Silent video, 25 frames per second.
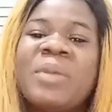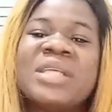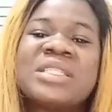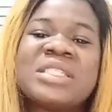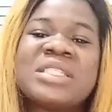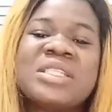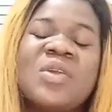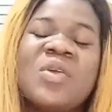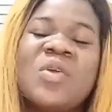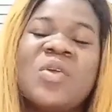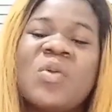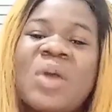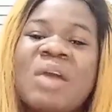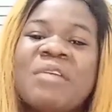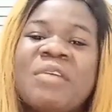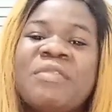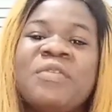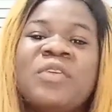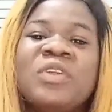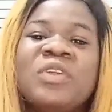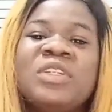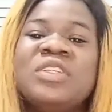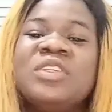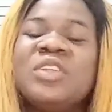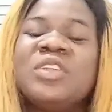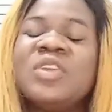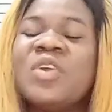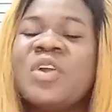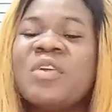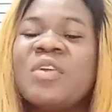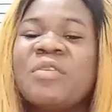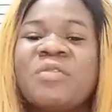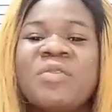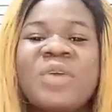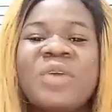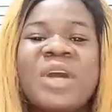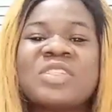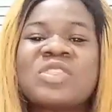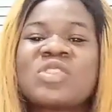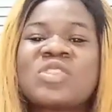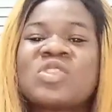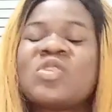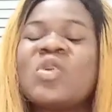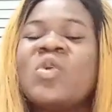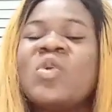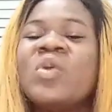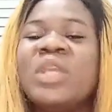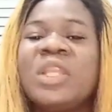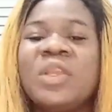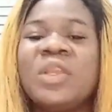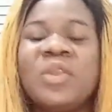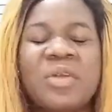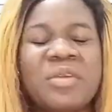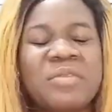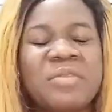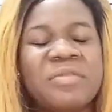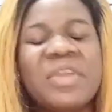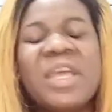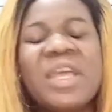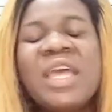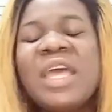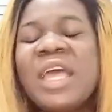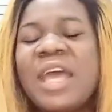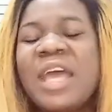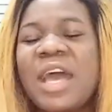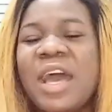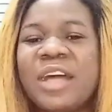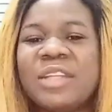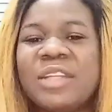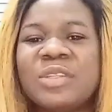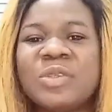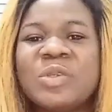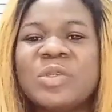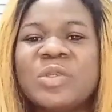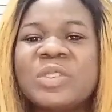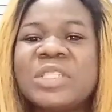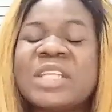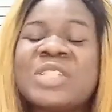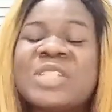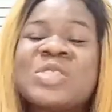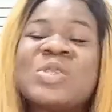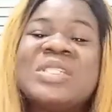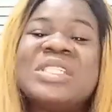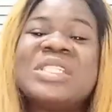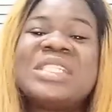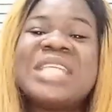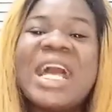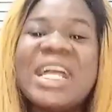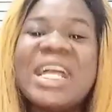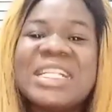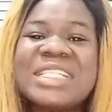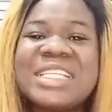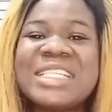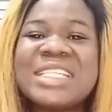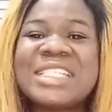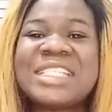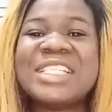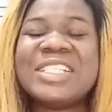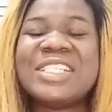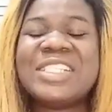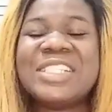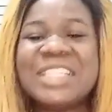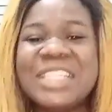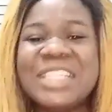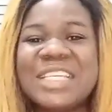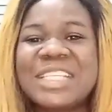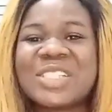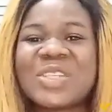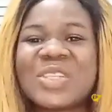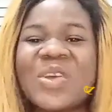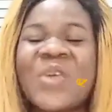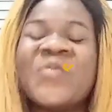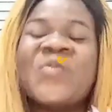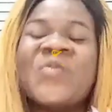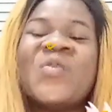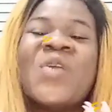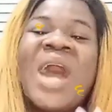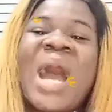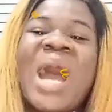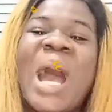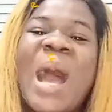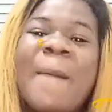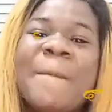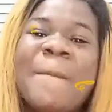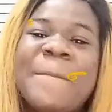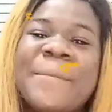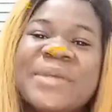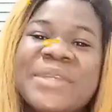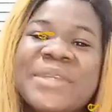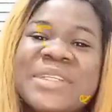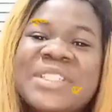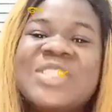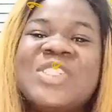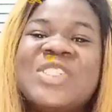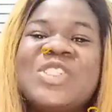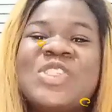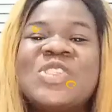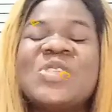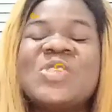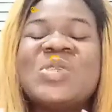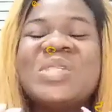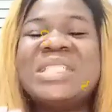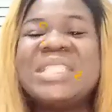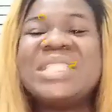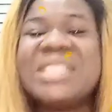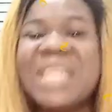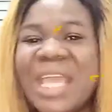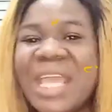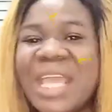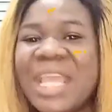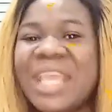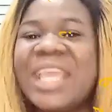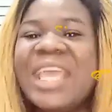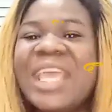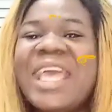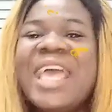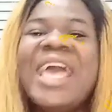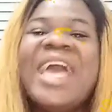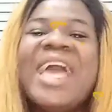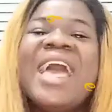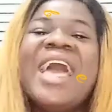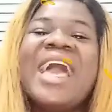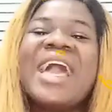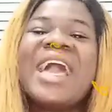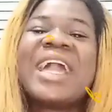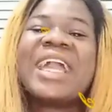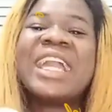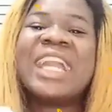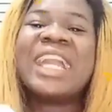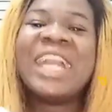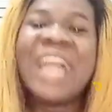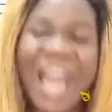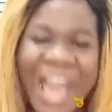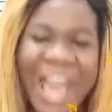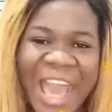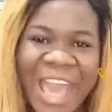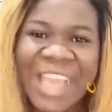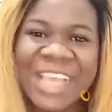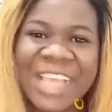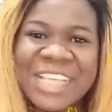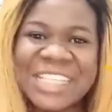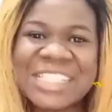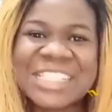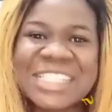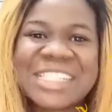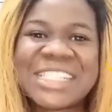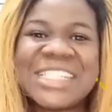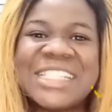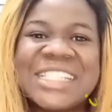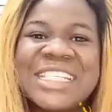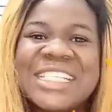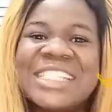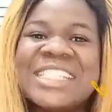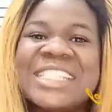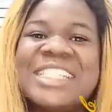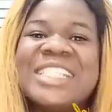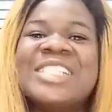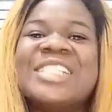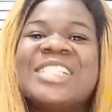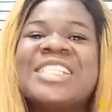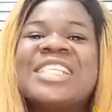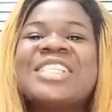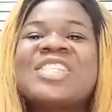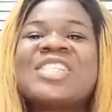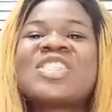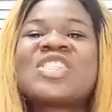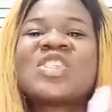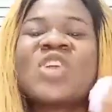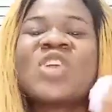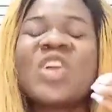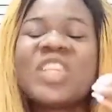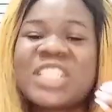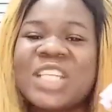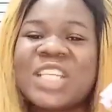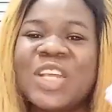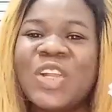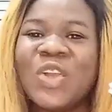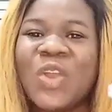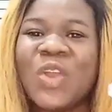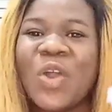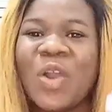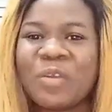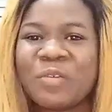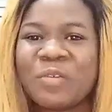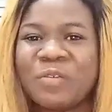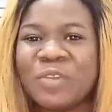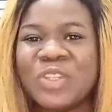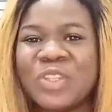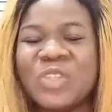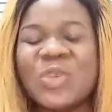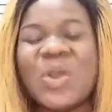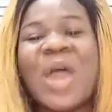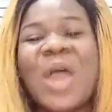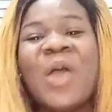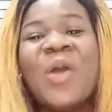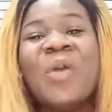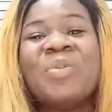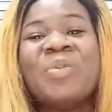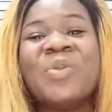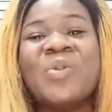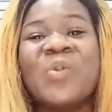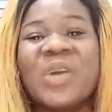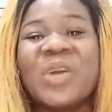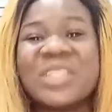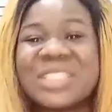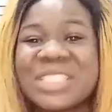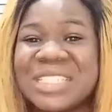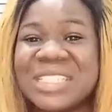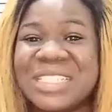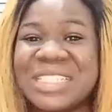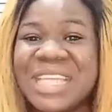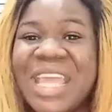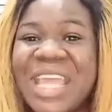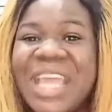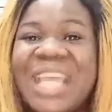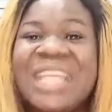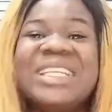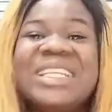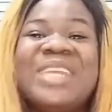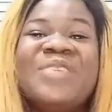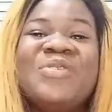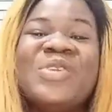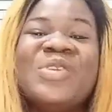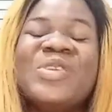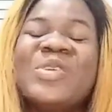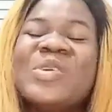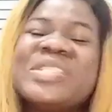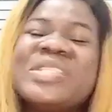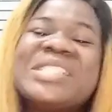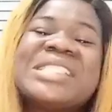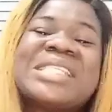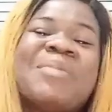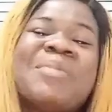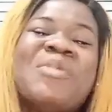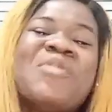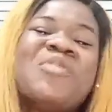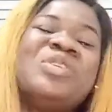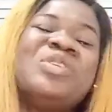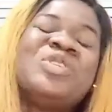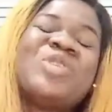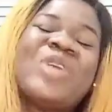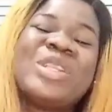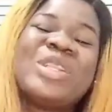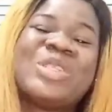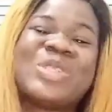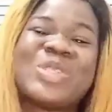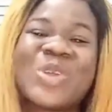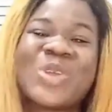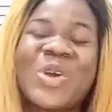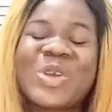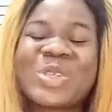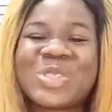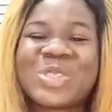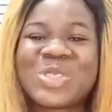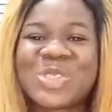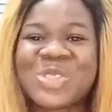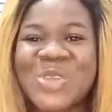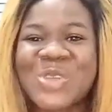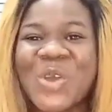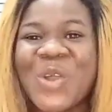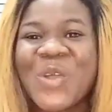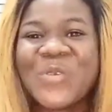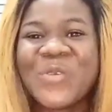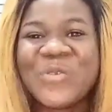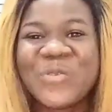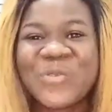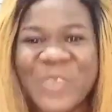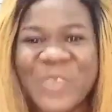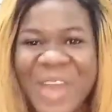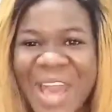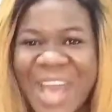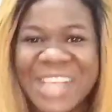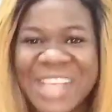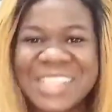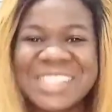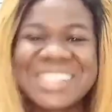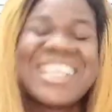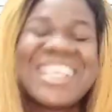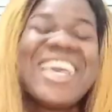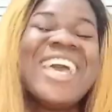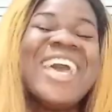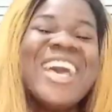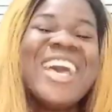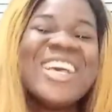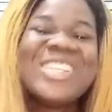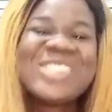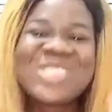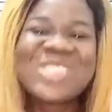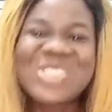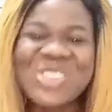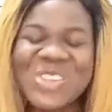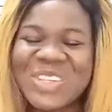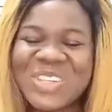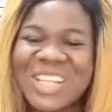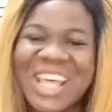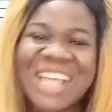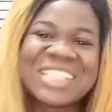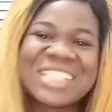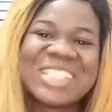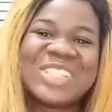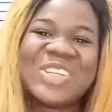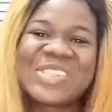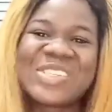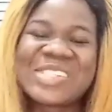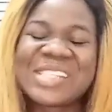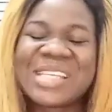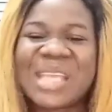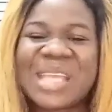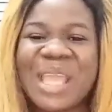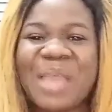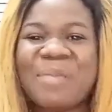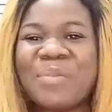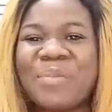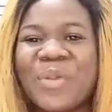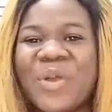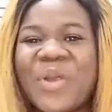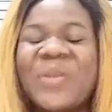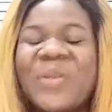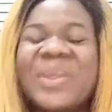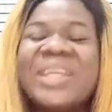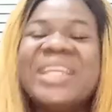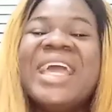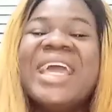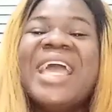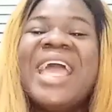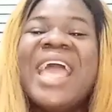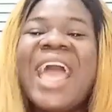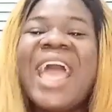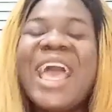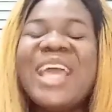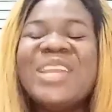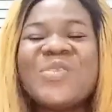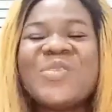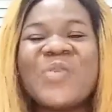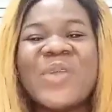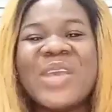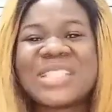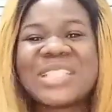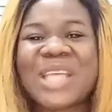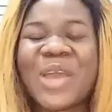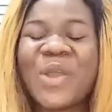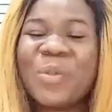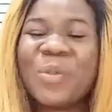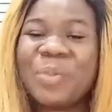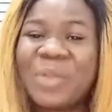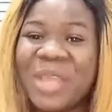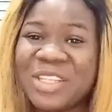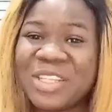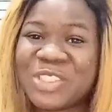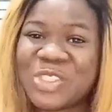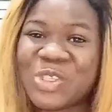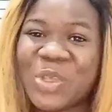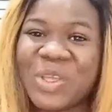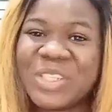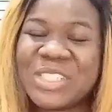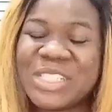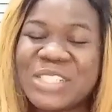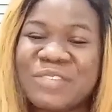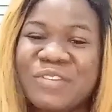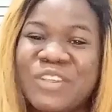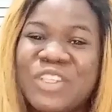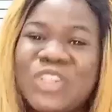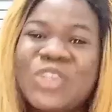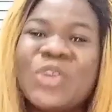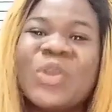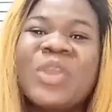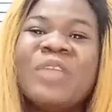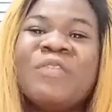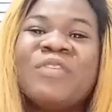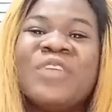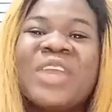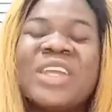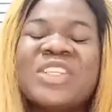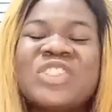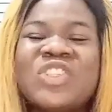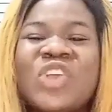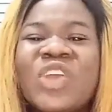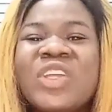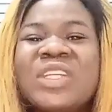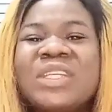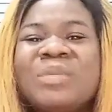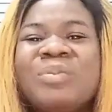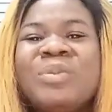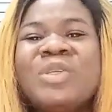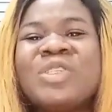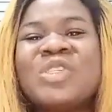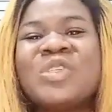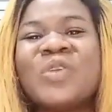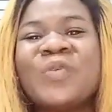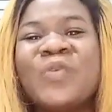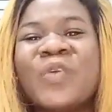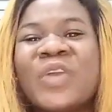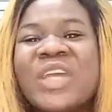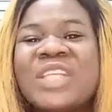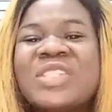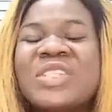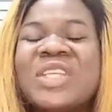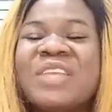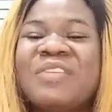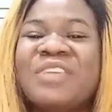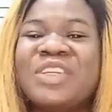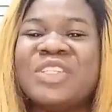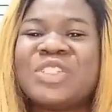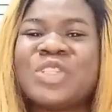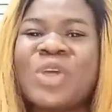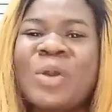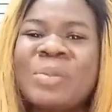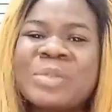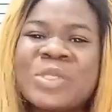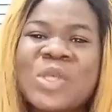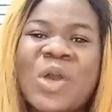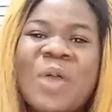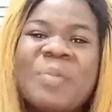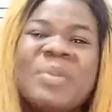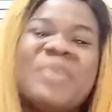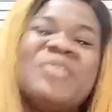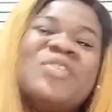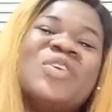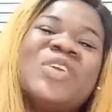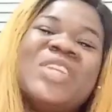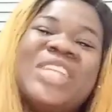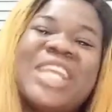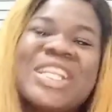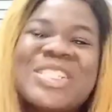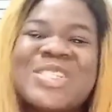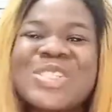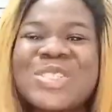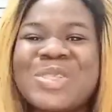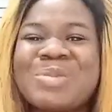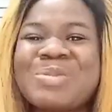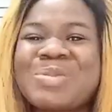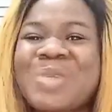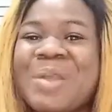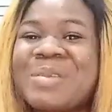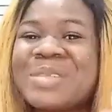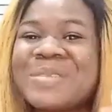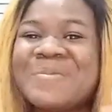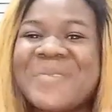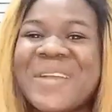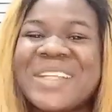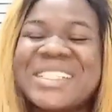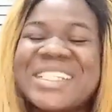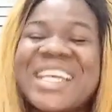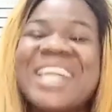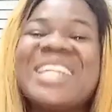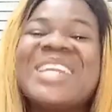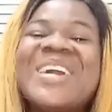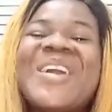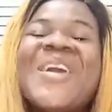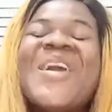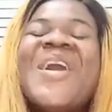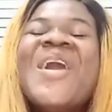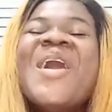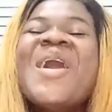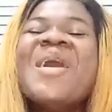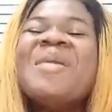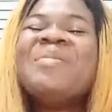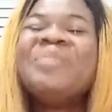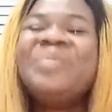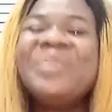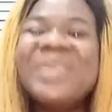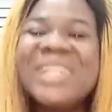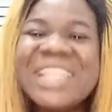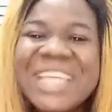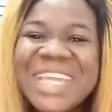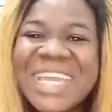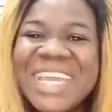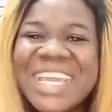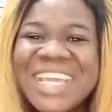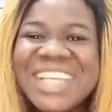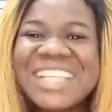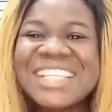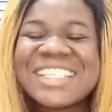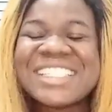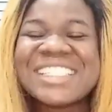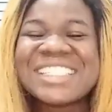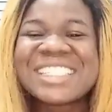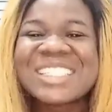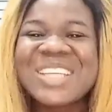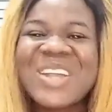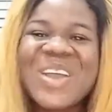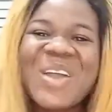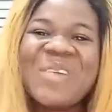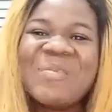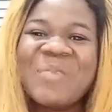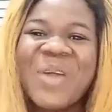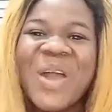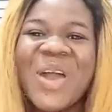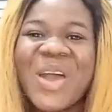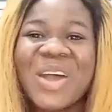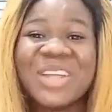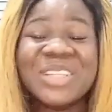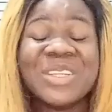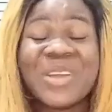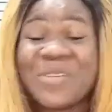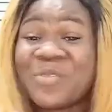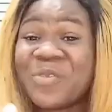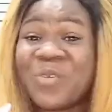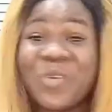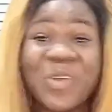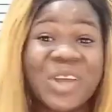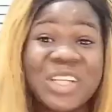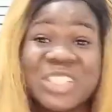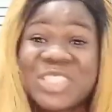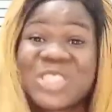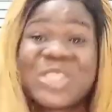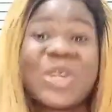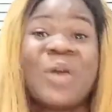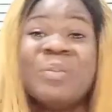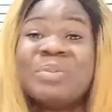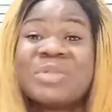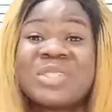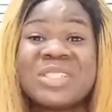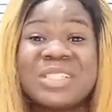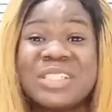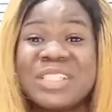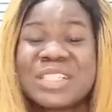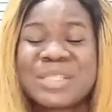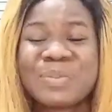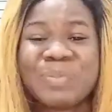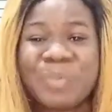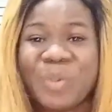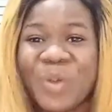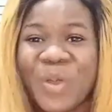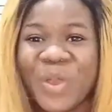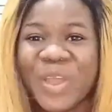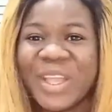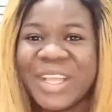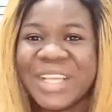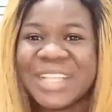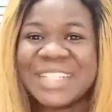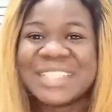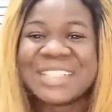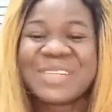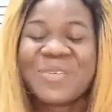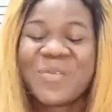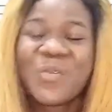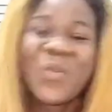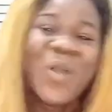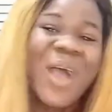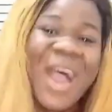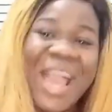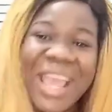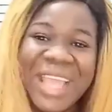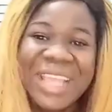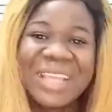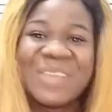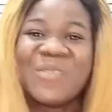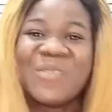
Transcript: and say, I'm falling in love, we're so in love, and all that. So that is the gist of what happened today. Guys, this is such a long video. I hope you watched the end. If you notice, I'm even trying to talk so fast so that it doesn't get boring. Anyways, I hope you enjoyed this video. If you enjoyed it, please don't forget to give it a thumbs up. If you're yet to subscribe to my channel, please, come on, you've watched up to this point. Why?